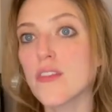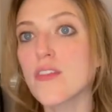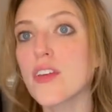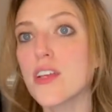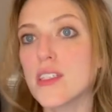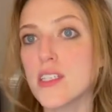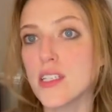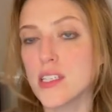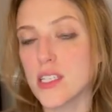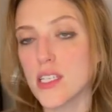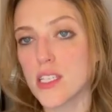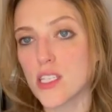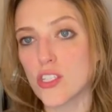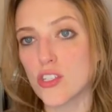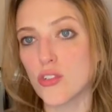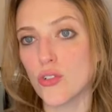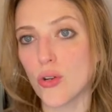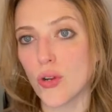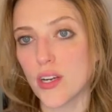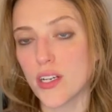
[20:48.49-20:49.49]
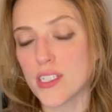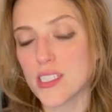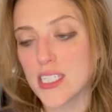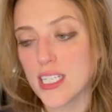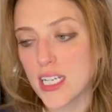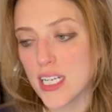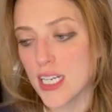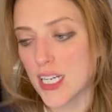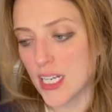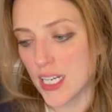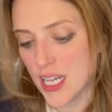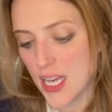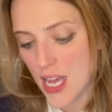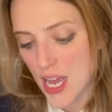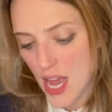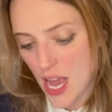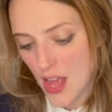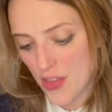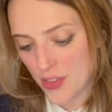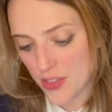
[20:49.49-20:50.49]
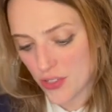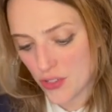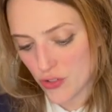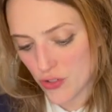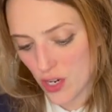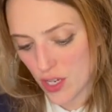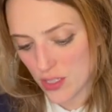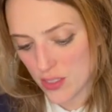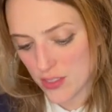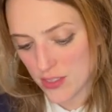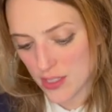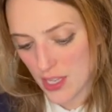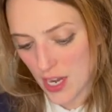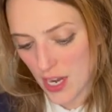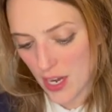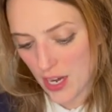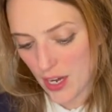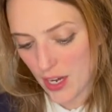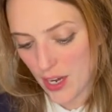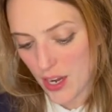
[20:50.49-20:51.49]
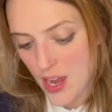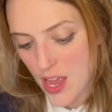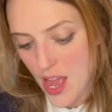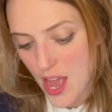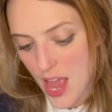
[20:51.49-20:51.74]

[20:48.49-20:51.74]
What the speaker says: because he's in this New York scene and the struggles there,